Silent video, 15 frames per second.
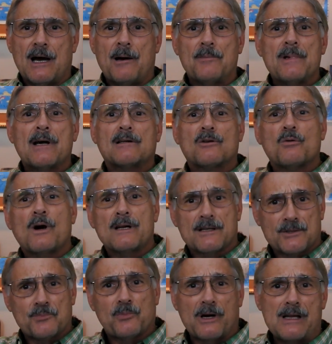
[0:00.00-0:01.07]
I'm not quite
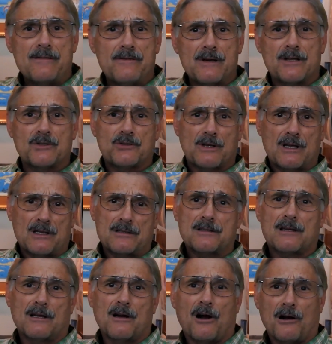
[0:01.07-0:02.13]
as brave
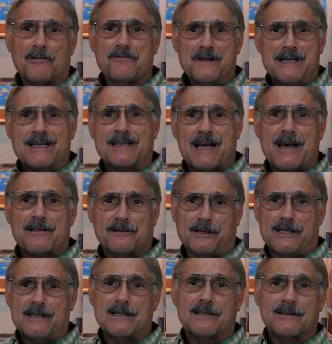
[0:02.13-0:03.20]
as our vegan
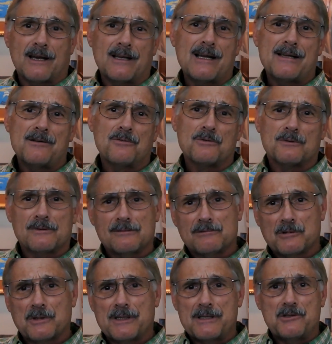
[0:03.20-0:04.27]
athlete, and I don't
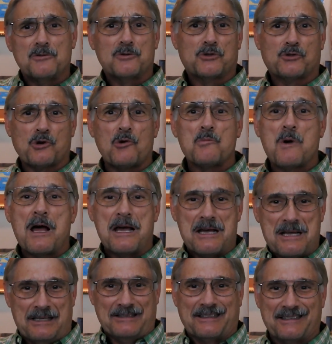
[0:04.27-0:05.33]
really show my
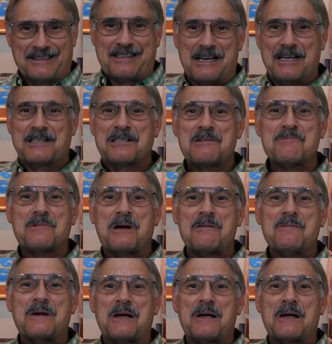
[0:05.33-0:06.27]
show my